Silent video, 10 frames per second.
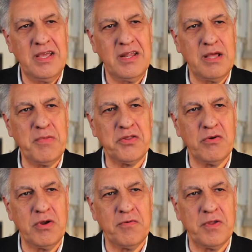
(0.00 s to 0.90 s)
And I met
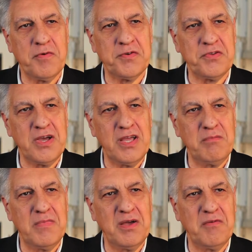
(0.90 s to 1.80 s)
Tony for the first
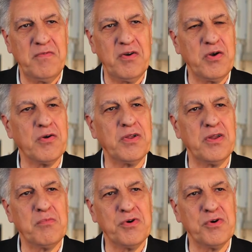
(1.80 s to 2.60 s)
time uh, very early in the